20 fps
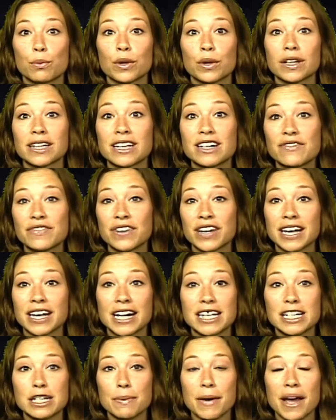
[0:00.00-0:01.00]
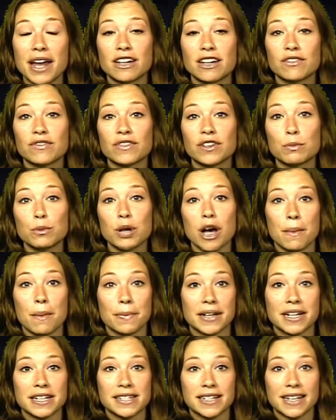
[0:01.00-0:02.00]
prolific independent film
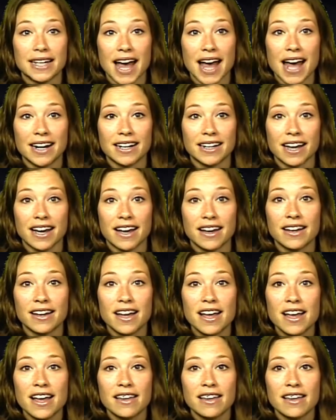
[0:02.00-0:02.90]
companies in Canada.